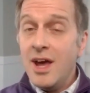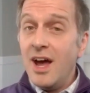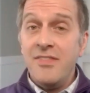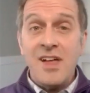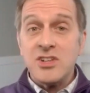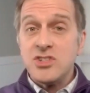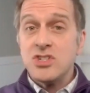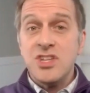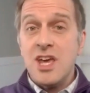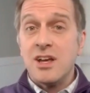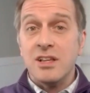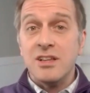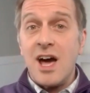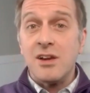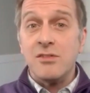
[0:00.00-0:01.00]
And that should take
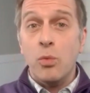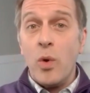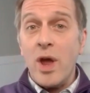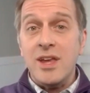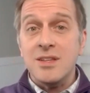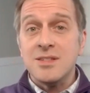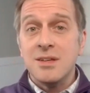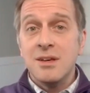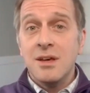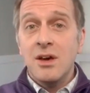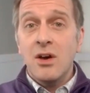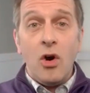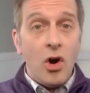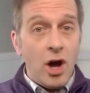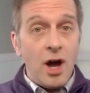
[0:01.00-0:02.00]
a lot of weight
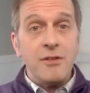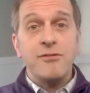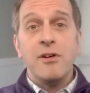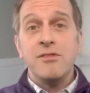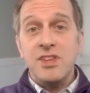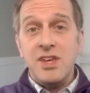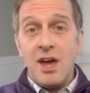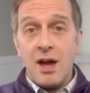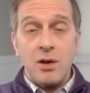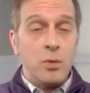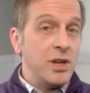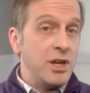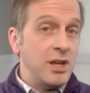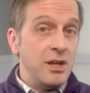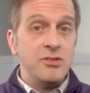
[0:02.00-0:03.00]
off of the
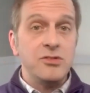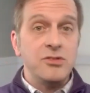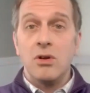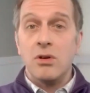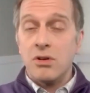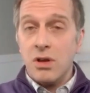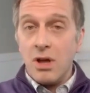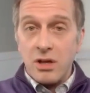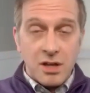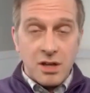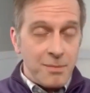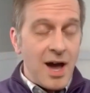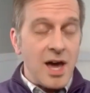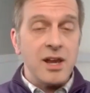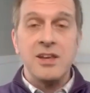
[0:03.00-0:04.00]
equities or
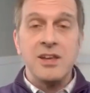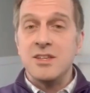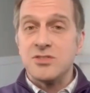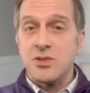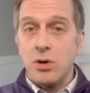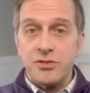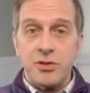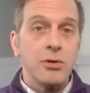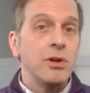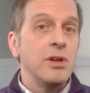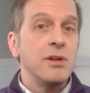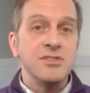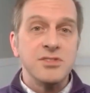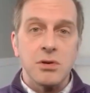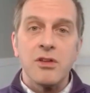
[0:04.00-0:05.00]
commodities or
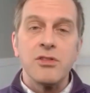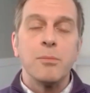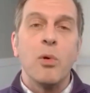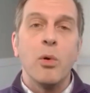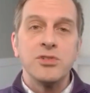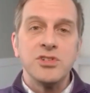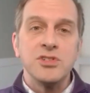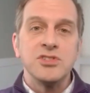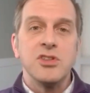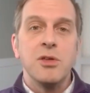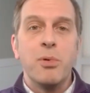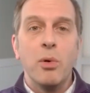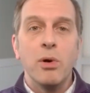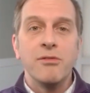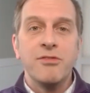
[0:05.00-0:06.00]
alternatives or other portions of the
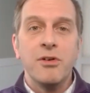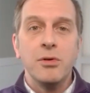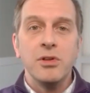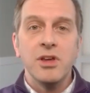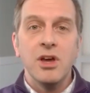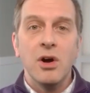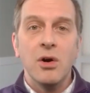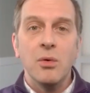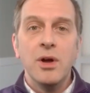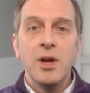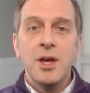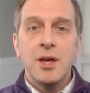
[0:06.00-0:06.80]
portfolio,